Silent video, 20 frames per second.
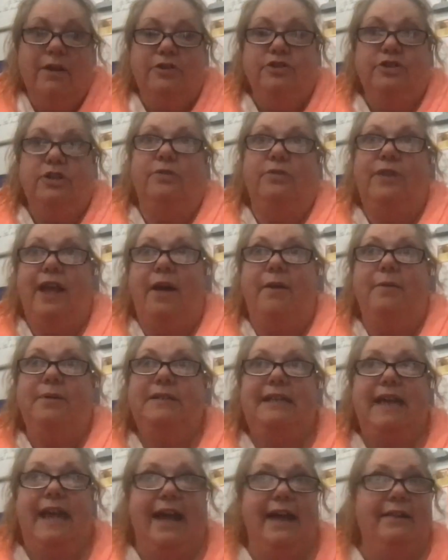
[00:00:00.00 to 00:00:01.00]
So they
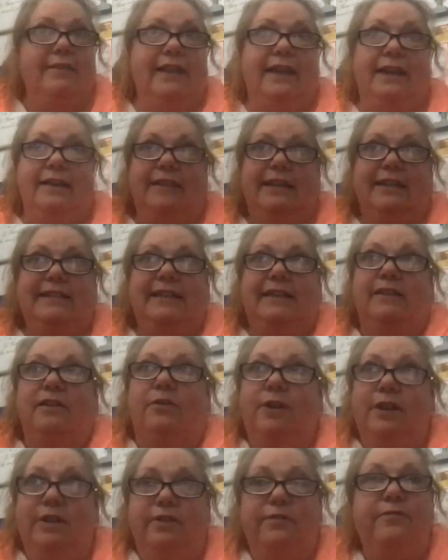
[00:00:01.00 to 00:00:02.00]
always had. They they said
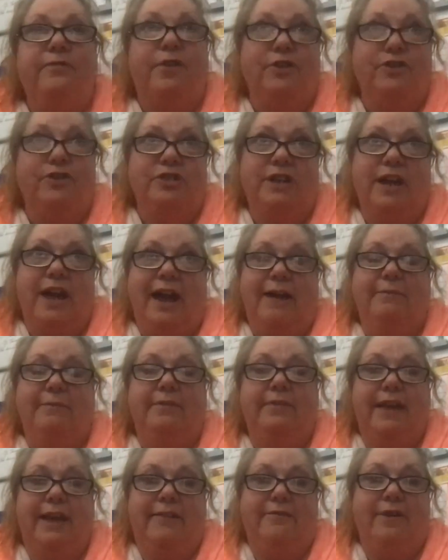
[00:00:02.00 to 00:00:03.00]
only the first time
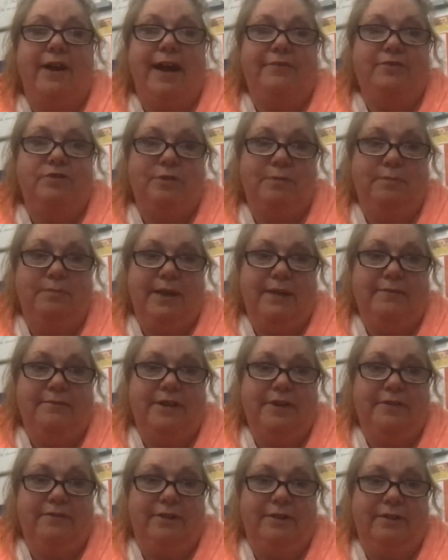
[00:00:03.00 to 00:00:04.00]
did they ever have shrimp left
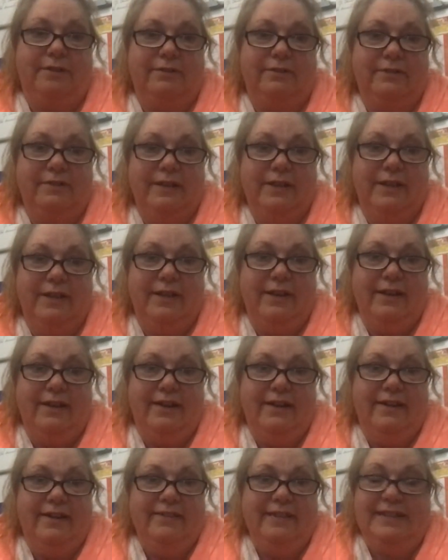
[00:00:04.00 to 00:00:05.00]
over.
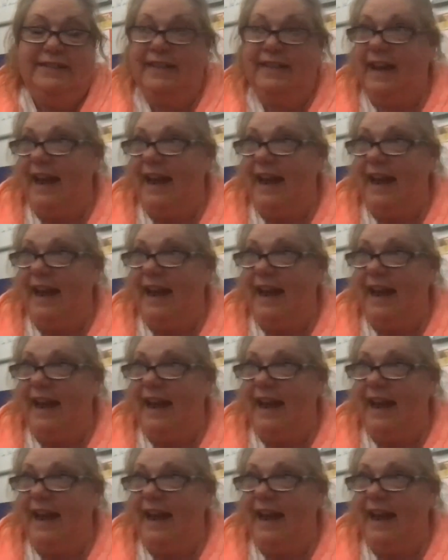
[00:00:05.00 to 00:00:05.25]
They said